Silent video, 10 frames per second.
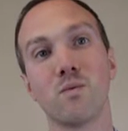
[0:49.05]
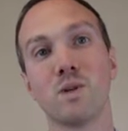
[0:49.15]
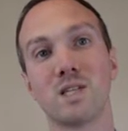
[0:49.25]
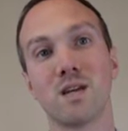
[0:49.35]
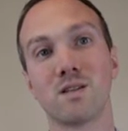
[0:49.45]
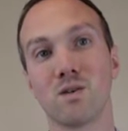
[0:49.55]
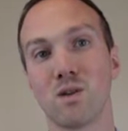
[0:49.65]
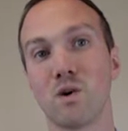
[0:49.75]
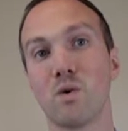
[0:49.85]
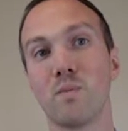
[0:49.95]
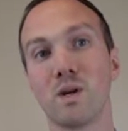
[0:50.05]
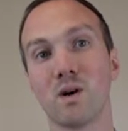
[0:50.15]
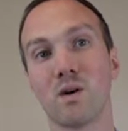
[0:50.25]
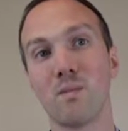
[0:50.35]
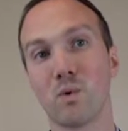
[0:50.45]
reach out to your local
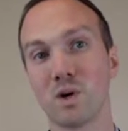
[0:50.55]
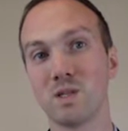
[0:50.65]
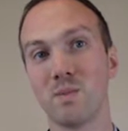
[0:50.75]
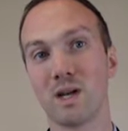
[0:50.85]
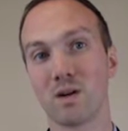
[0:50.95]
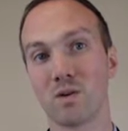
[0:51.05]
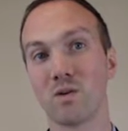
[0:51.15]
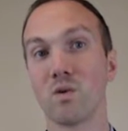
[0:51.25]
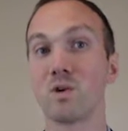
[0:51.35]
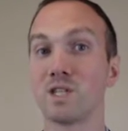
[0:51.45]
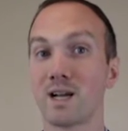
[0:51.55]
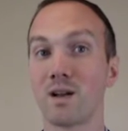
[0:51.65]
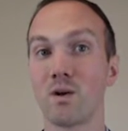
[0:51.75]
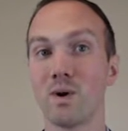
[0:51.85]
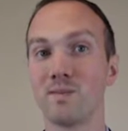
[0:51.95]
PRM mortgage banker or
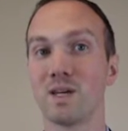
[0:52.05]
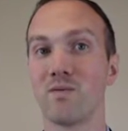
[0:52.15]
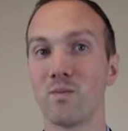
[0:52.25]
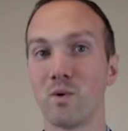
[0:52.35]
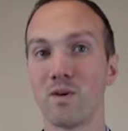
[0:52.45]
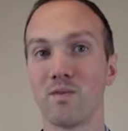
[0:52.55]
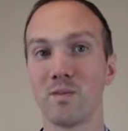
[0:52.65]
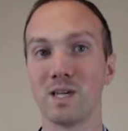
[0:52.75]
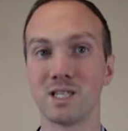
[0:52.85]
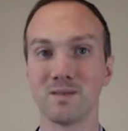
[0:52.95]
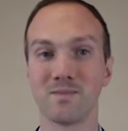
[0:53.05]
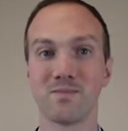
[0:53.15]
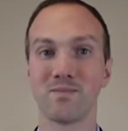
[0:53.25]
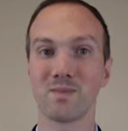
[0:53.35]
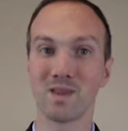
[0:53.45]
check out our website for more information.
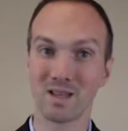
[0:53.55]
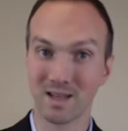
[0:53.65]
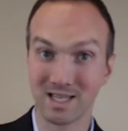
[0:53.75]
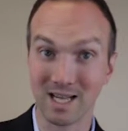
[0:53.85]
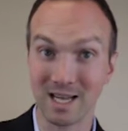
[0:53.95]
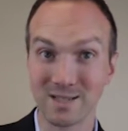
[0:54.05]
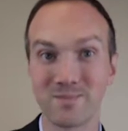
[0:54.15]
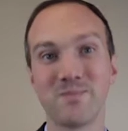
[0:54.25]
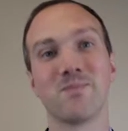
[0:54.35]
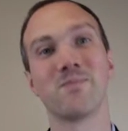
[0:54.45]
Thanks, guys.